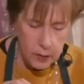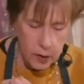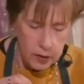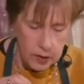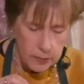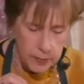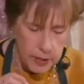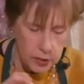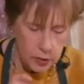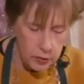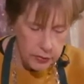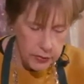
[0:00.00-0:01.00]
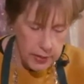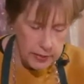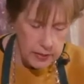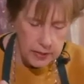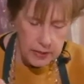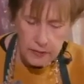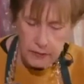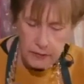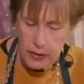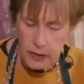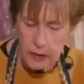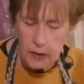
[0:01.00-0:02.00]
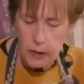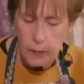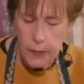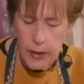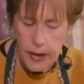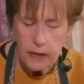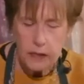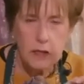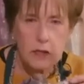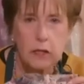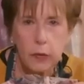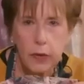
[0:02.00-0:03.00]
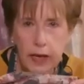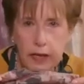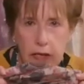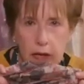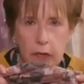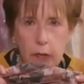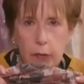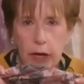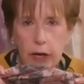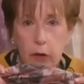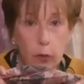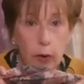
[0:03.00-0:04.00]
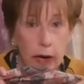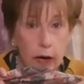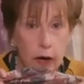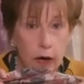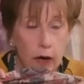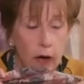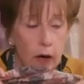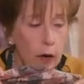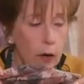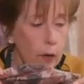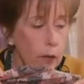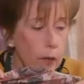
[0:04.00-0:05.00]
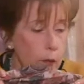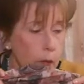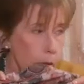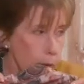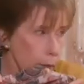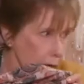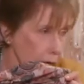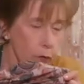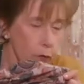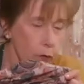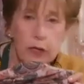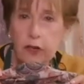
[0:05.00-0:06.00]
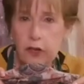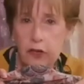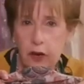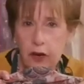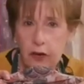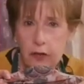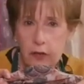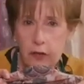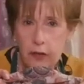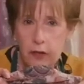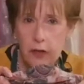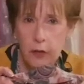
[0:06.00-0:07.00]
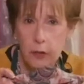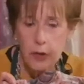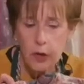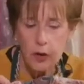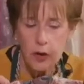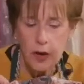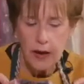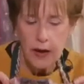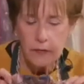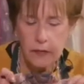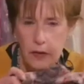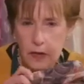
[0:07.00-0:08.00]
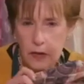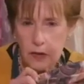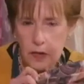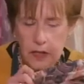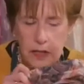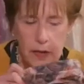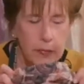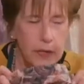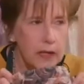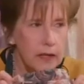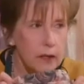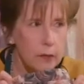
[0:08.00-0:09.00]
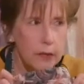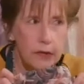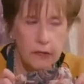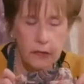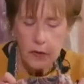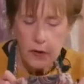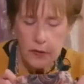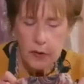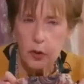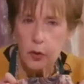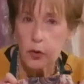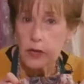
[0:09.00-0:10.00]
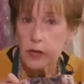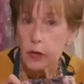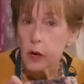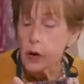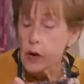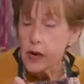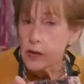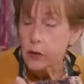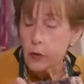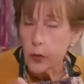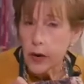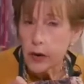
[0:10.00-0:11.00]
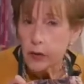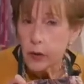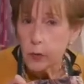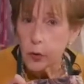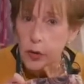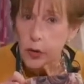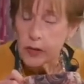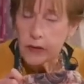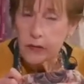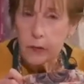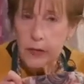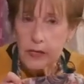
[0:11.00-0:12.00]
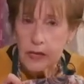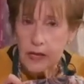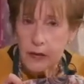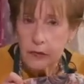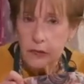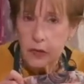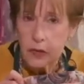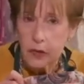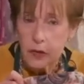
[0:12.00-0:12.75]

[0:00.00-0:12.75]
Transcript: our special Thanksgiving masks that we ask everybody to wear before dinner starts, so that we all have just something, a little bit of a decor thing. Either wear them or you can give them as a gift,